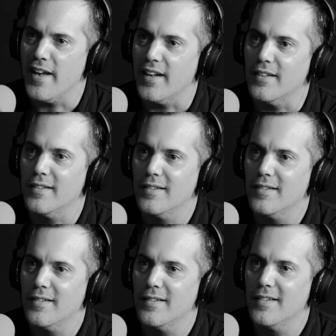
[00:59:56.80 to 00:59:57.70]
thing,
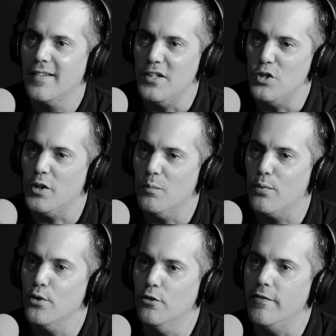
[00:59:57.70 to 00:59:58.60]
then you can
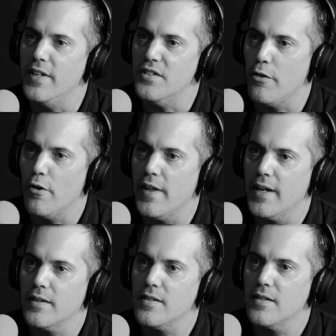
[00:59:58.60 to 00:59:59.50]
prove these other
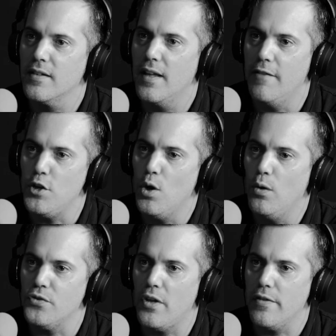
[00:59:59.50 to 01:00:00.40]
things. And if you
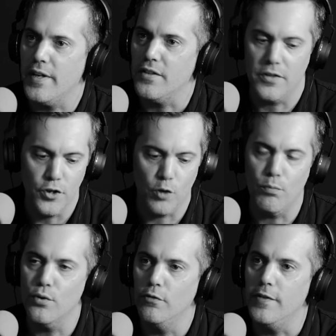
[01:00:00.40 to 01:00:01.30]
know those other things, then you
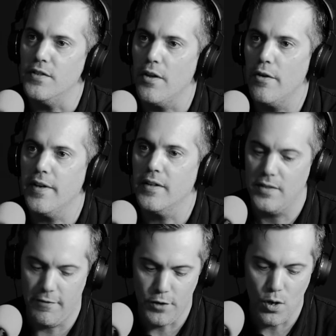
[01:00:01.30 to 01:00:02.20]
can prove these other
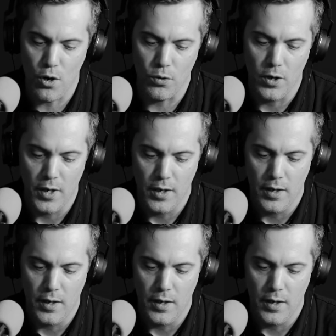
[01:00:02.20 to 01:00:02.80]
things. If you know